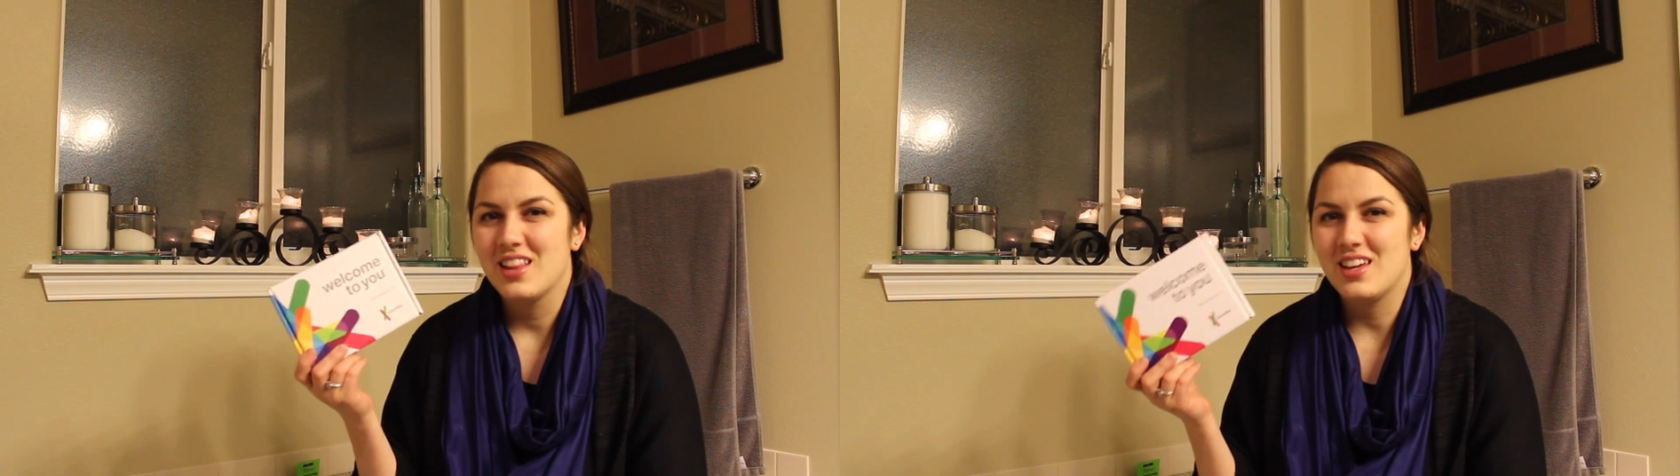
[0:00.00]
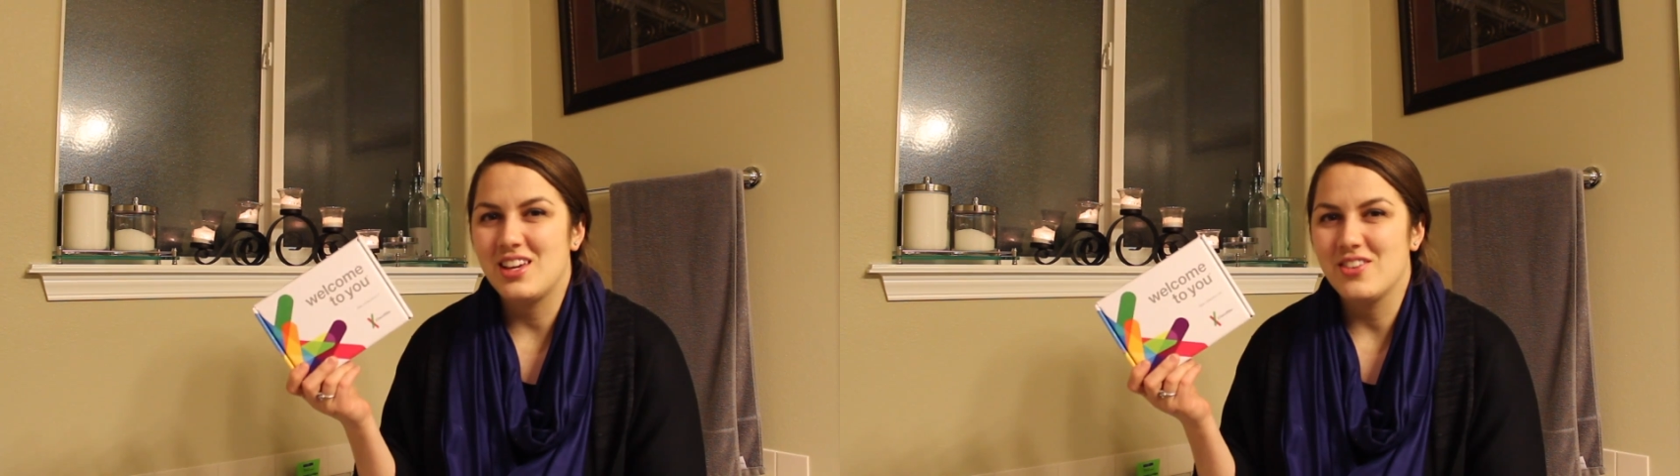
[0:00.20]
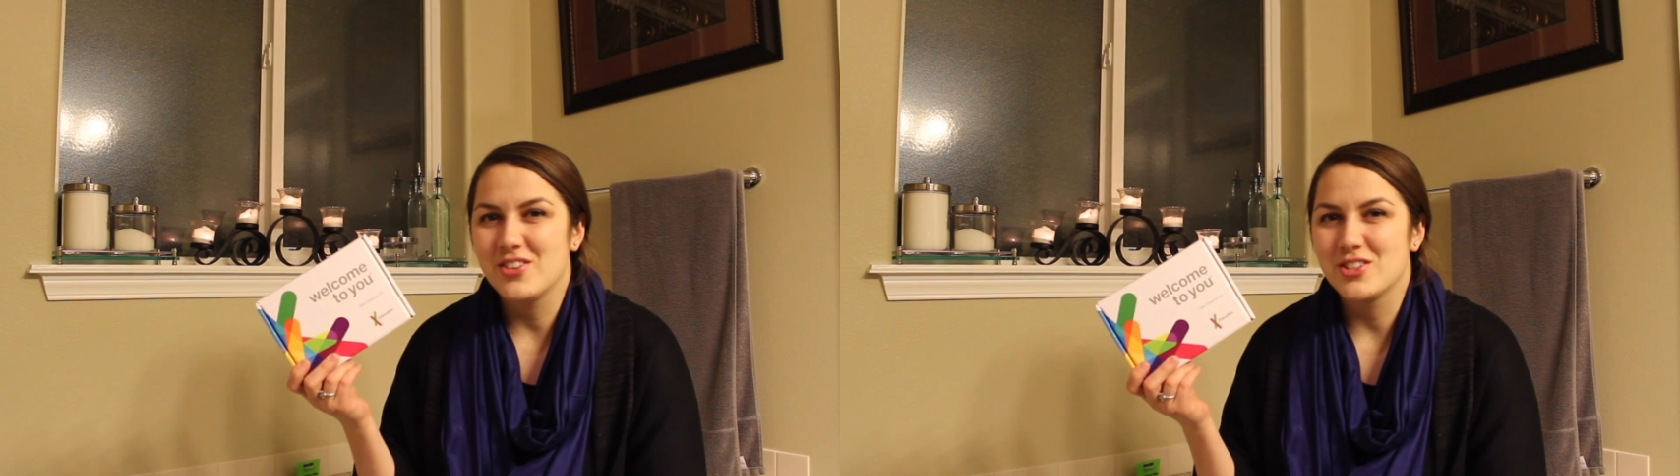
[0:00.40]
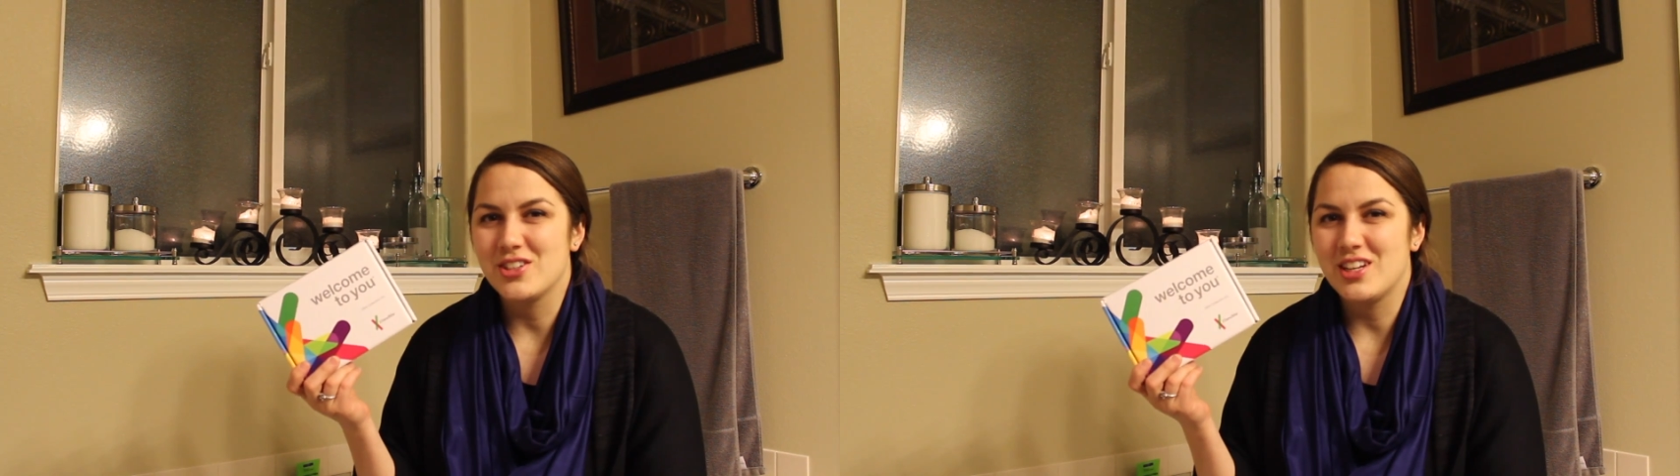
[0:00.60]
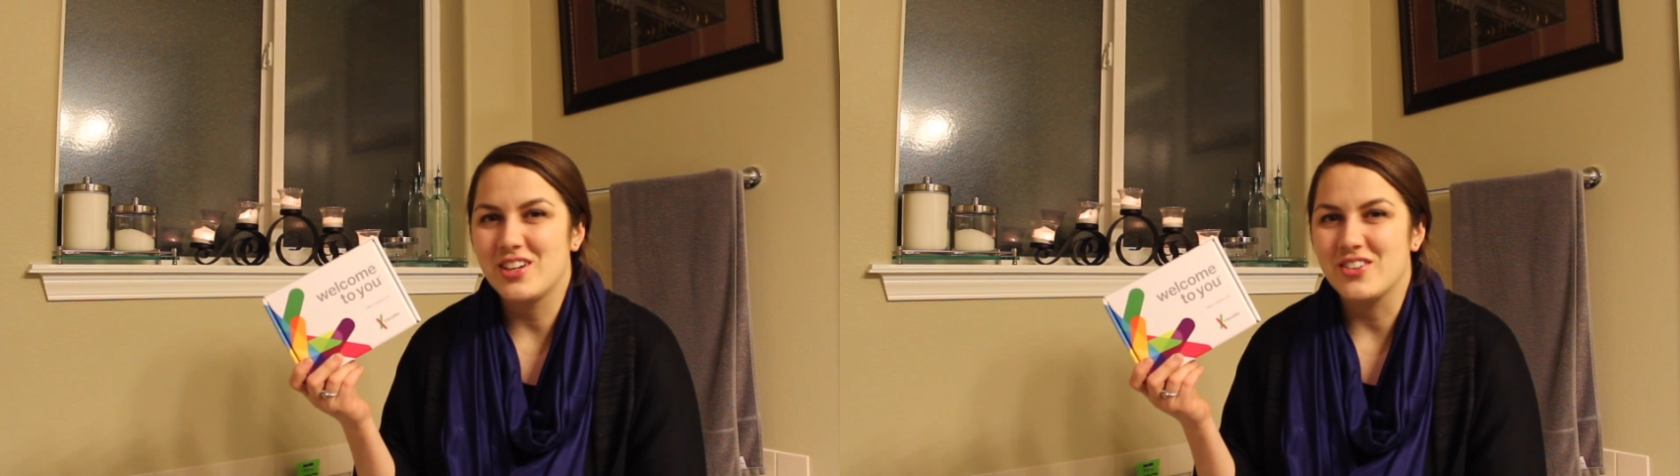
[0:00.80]
Thank you for
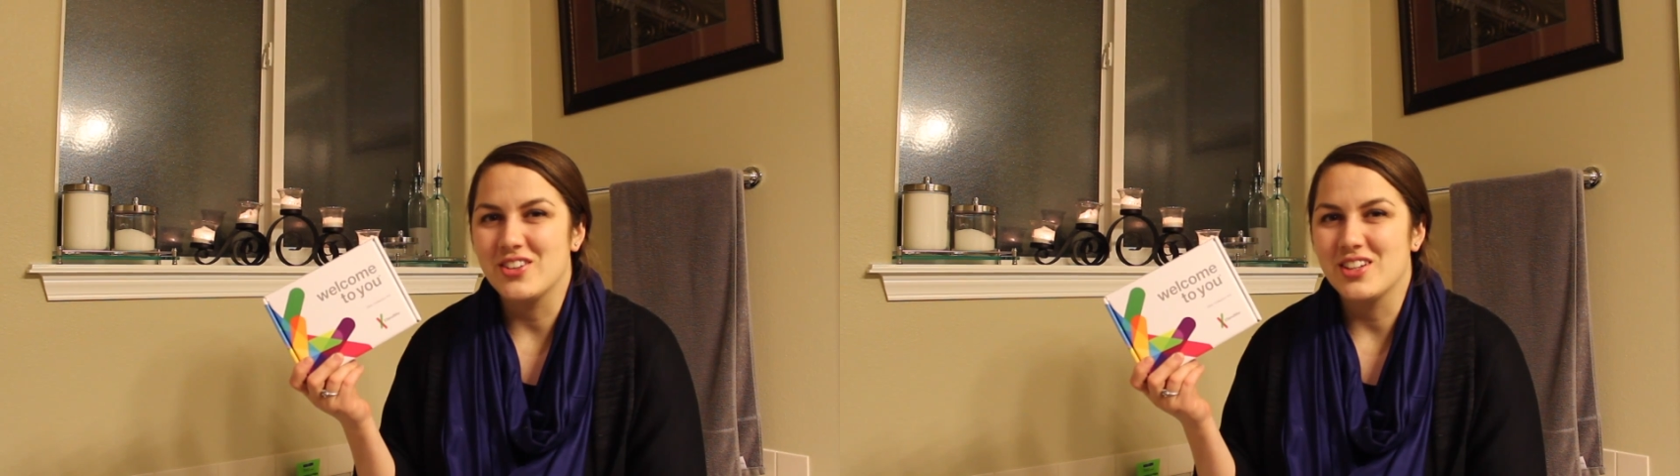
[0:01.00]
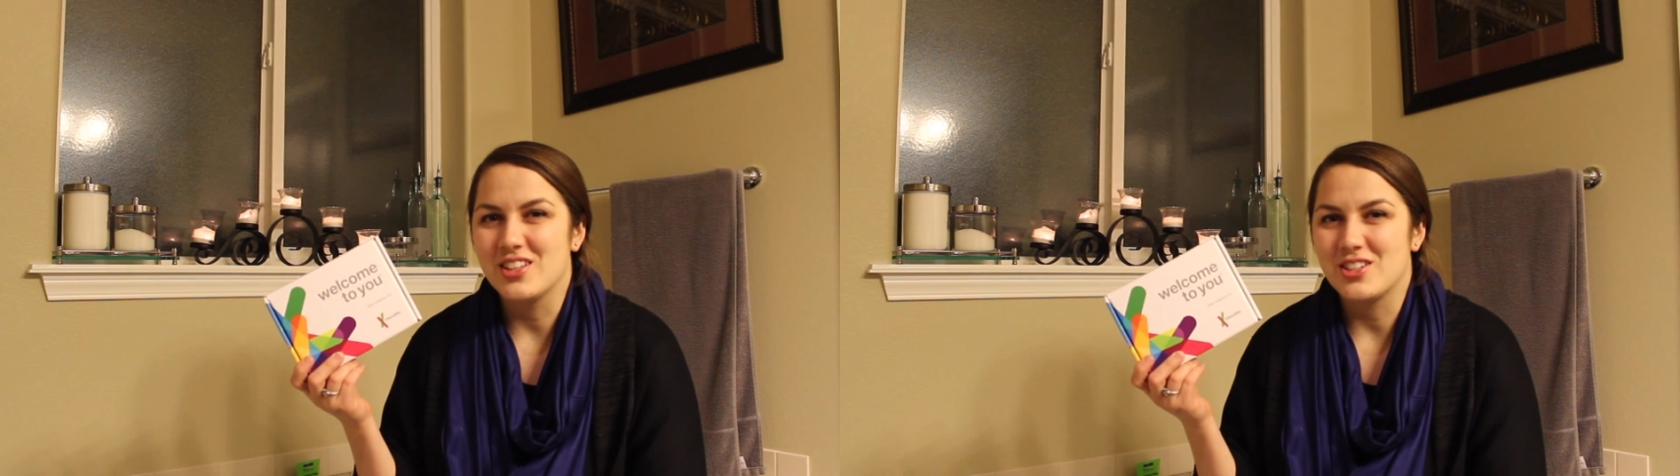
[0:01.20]
joining on the